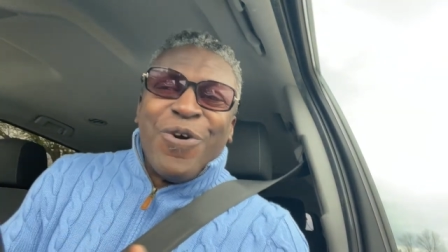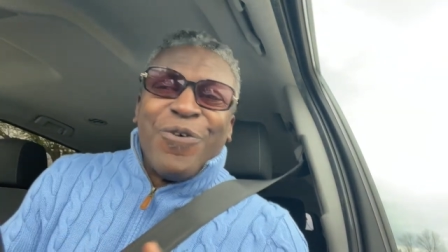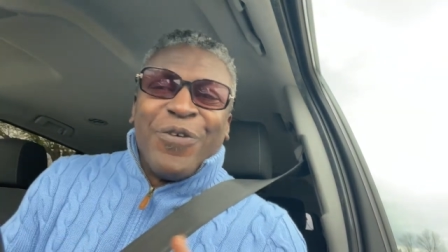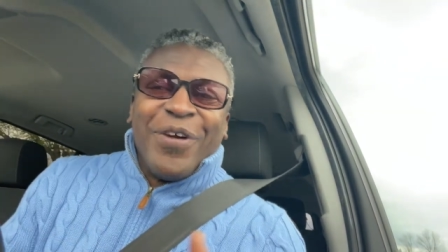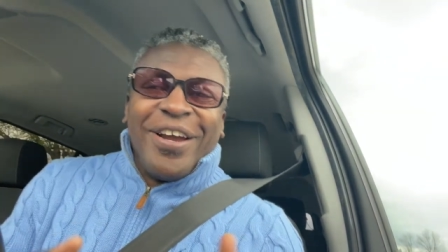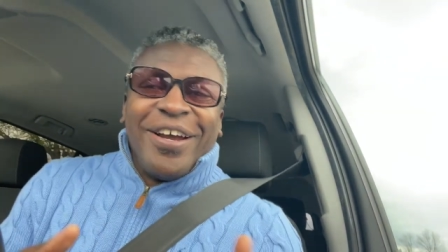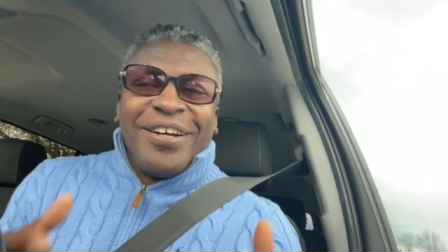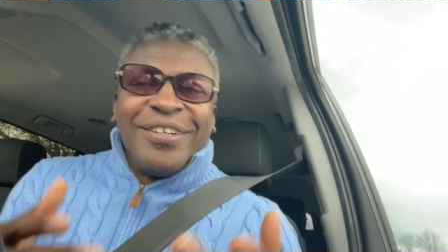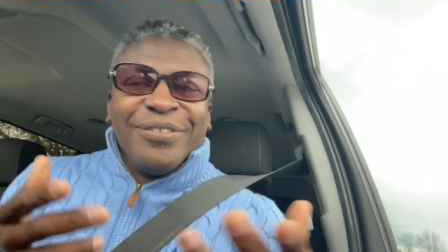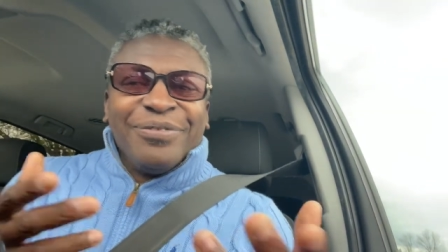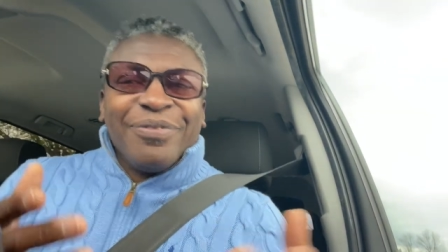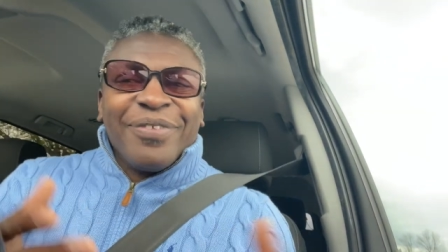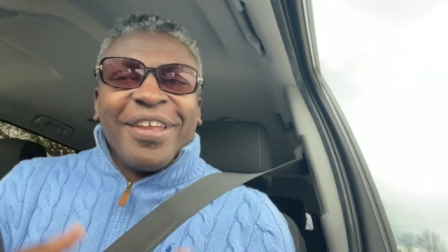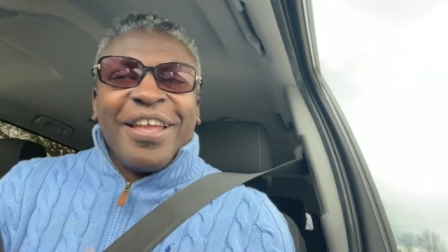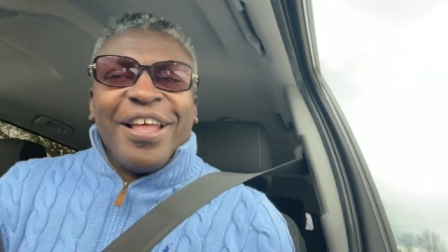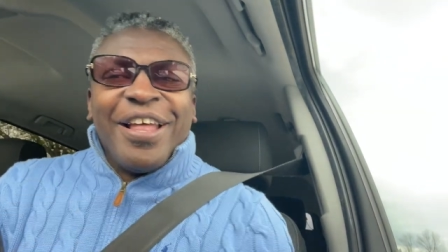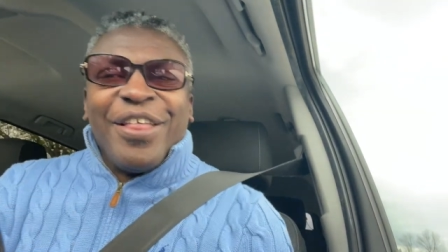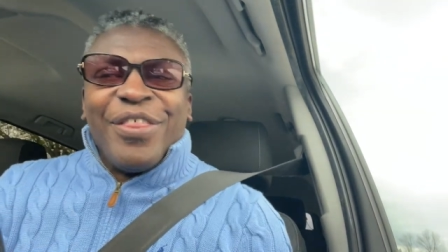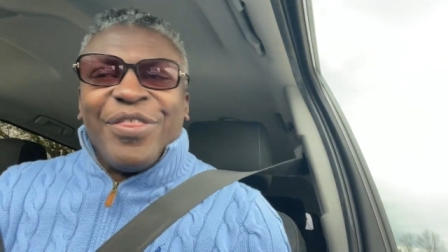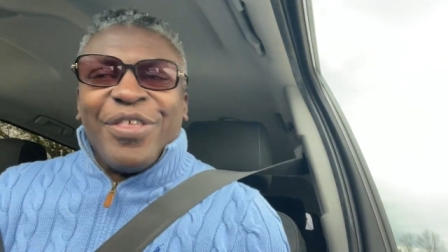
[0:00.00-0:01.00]
Well,
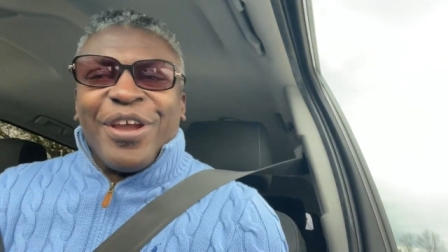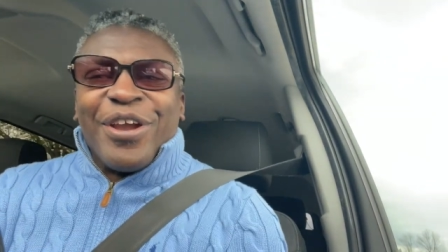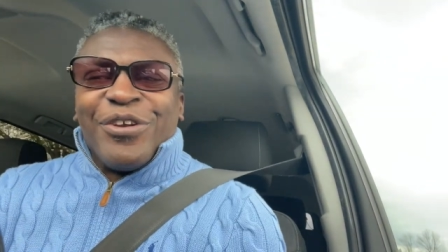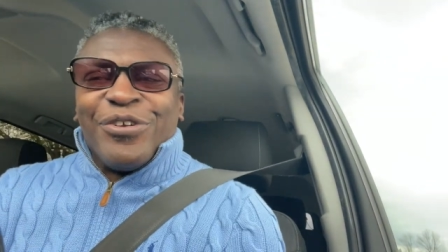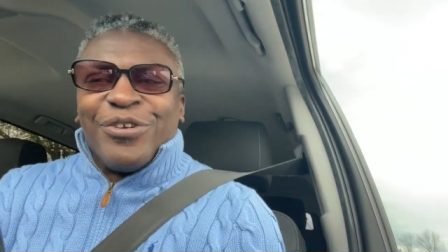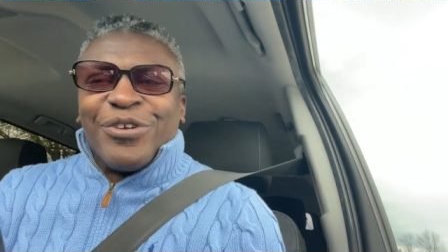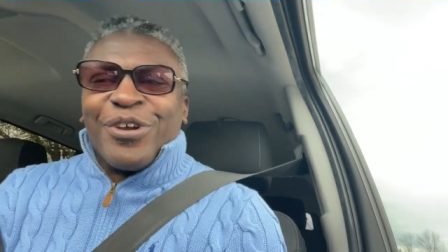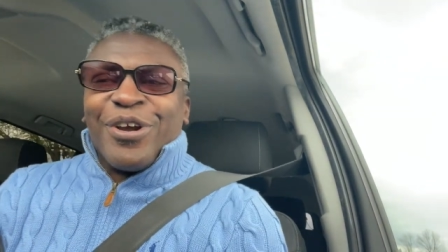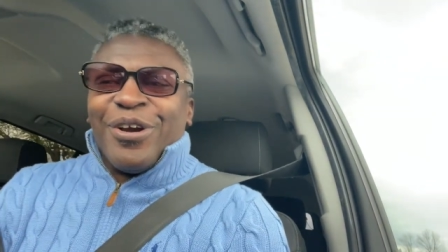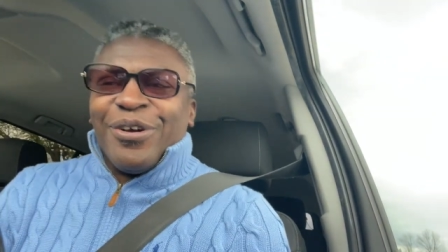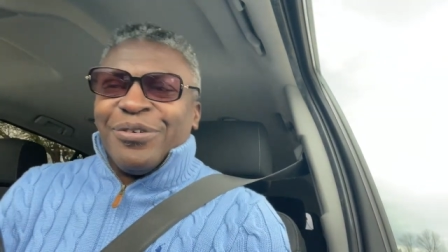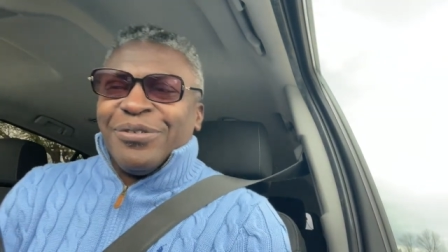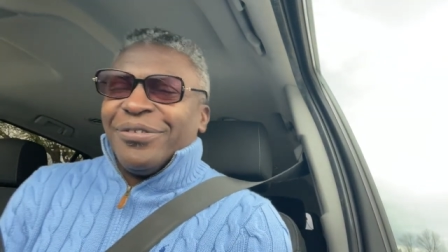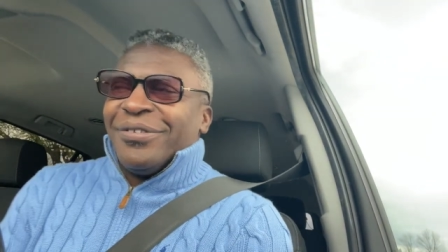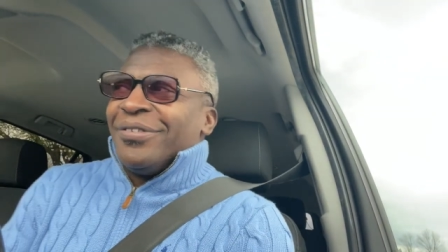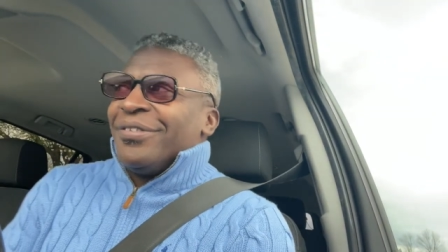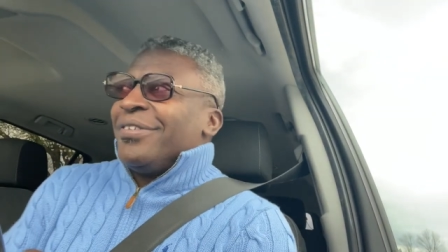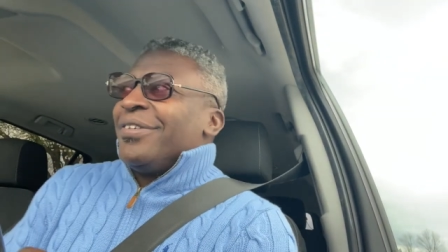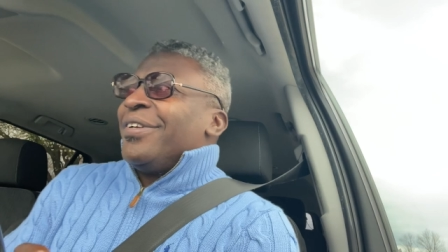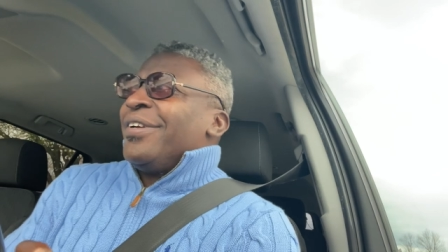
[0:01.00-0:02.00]
there you go.
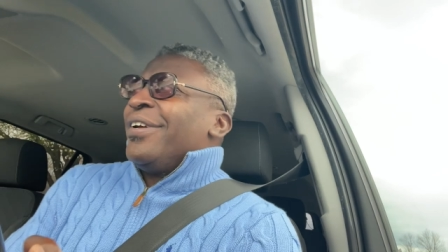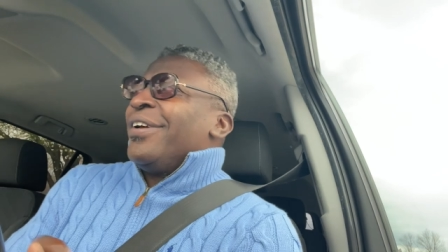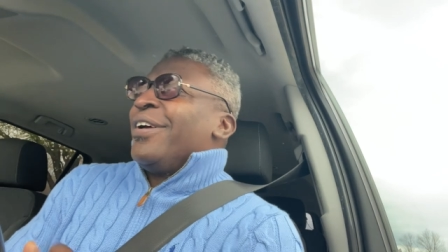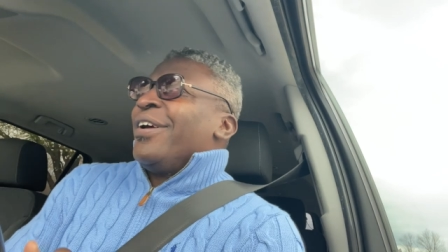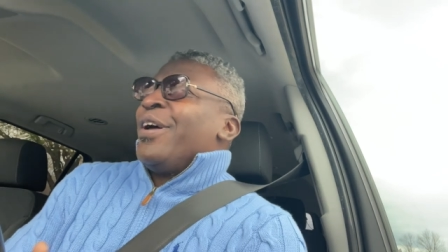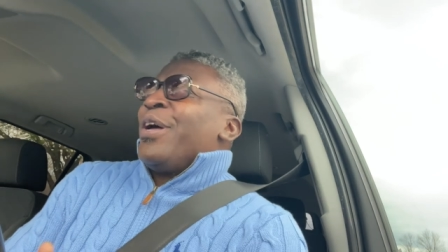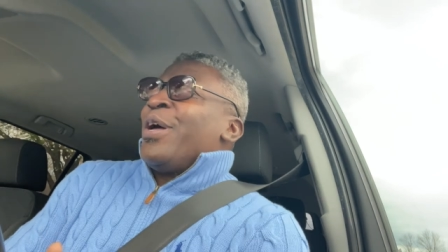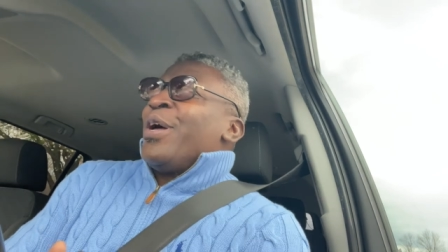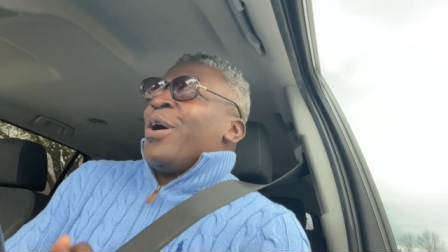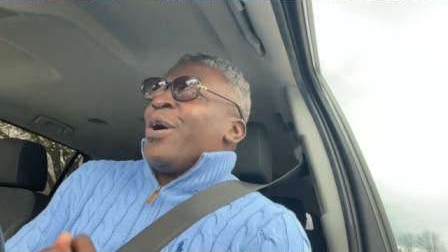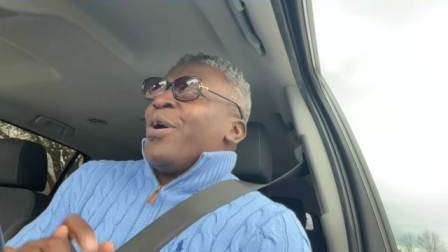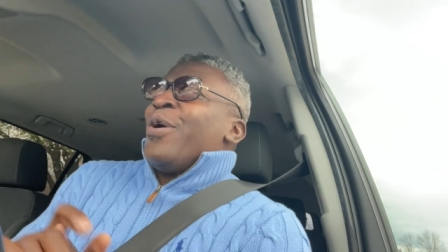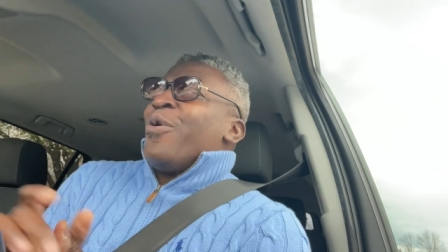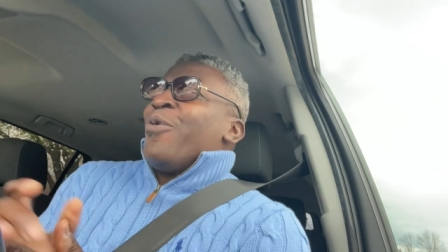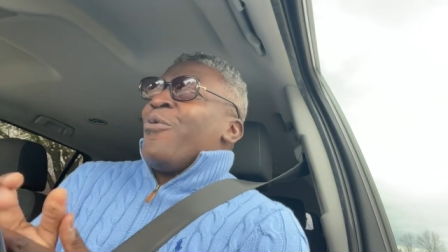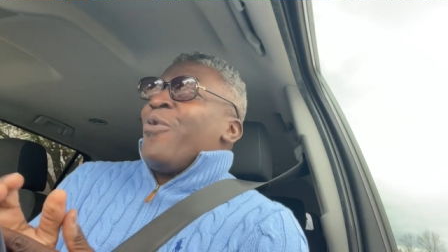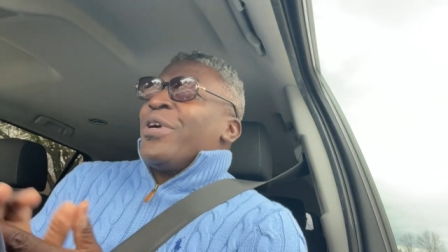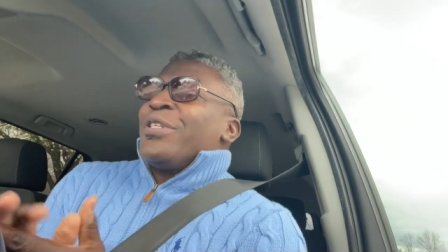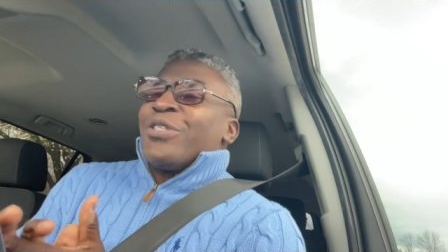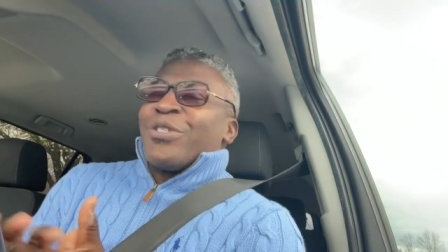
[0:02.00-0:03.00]

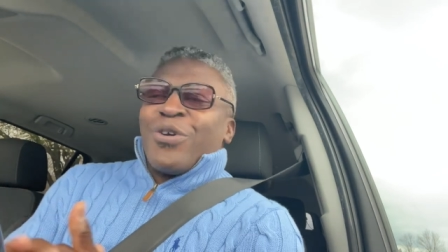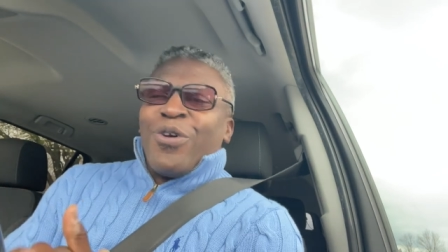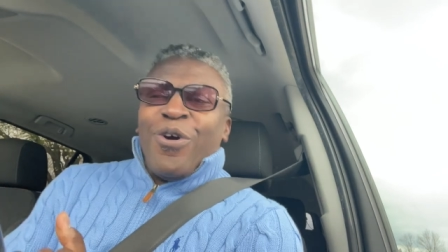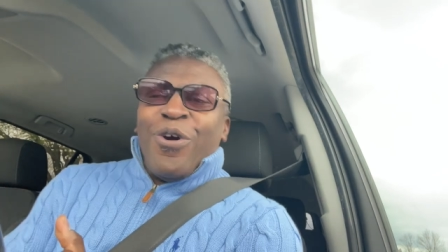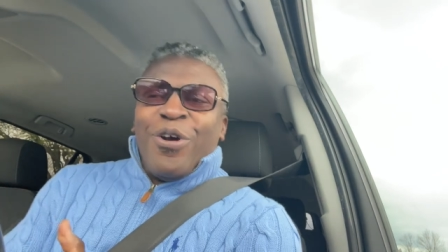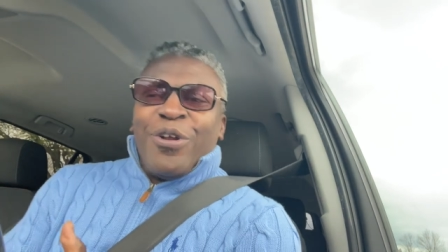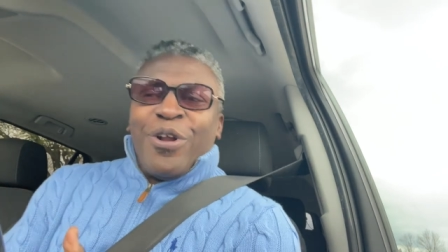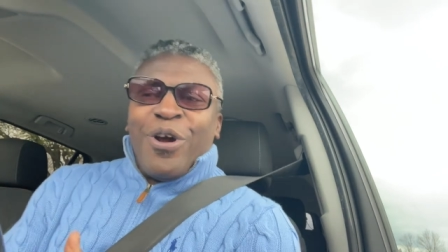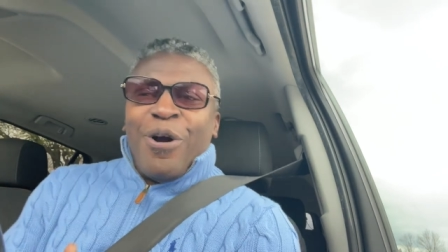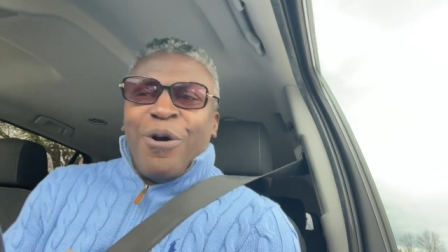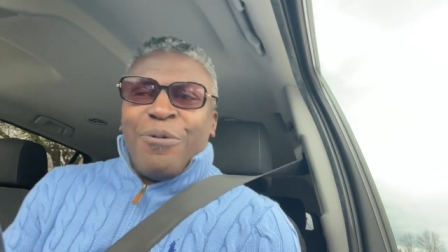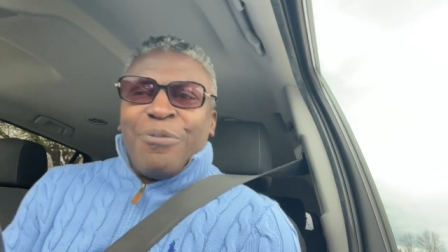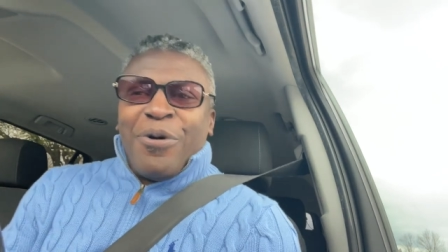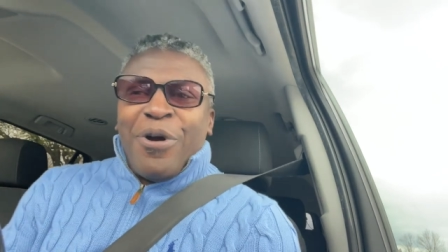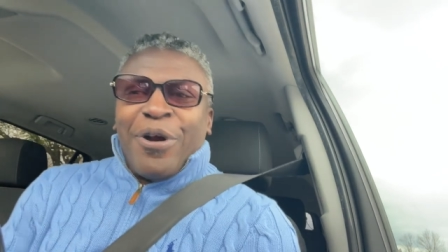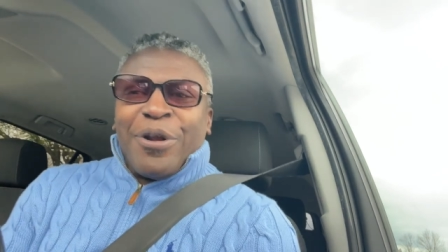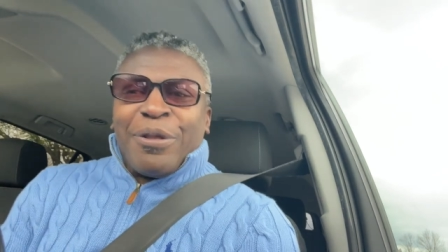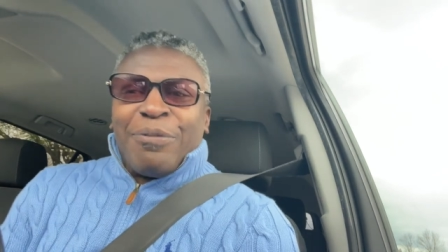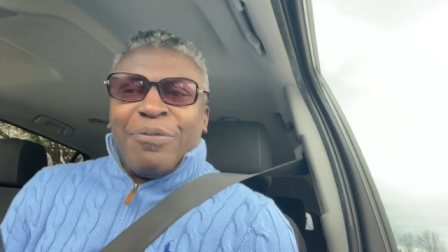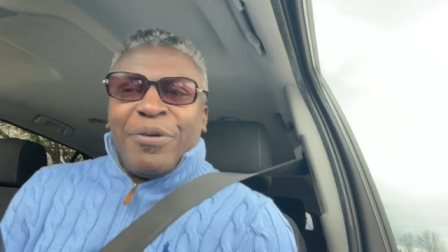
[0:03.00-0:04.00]
What's going on,
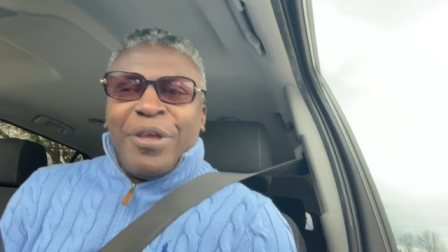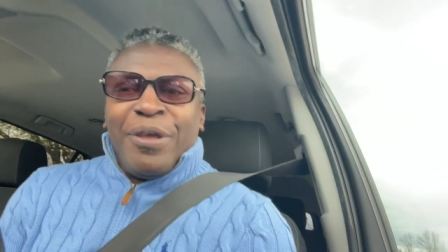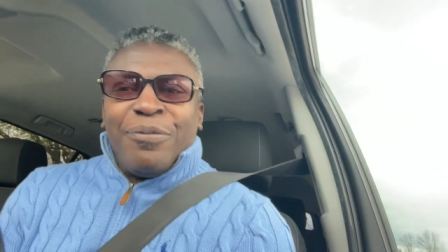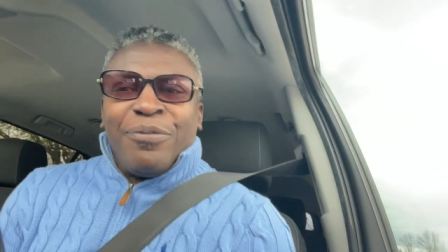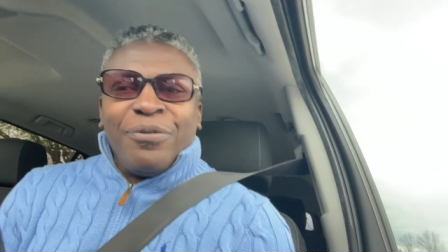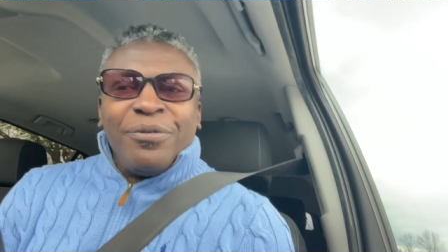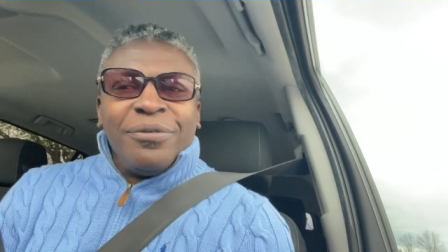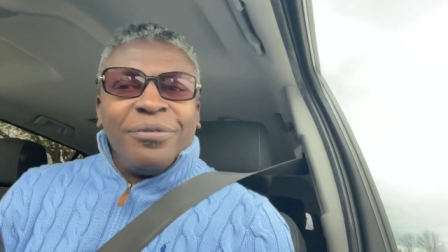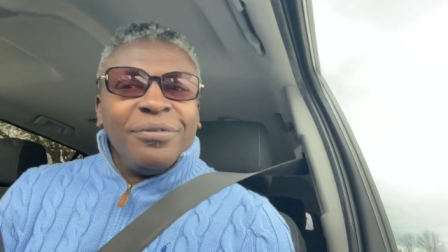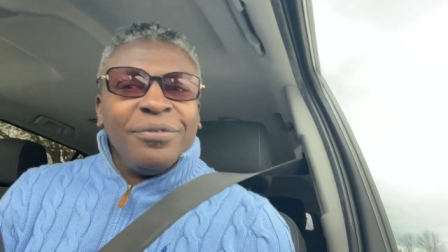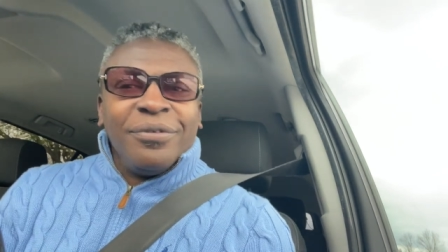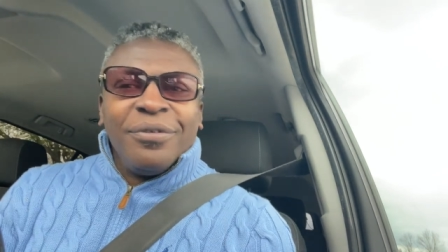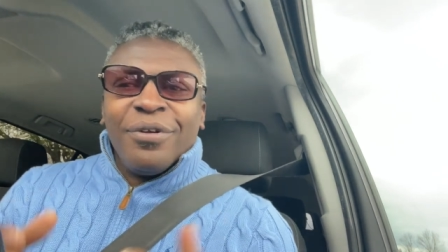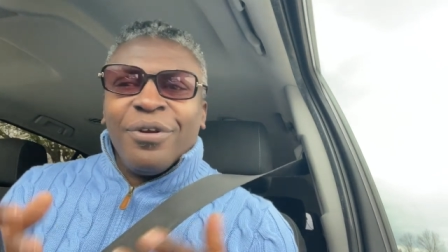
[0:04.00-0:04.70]
party people?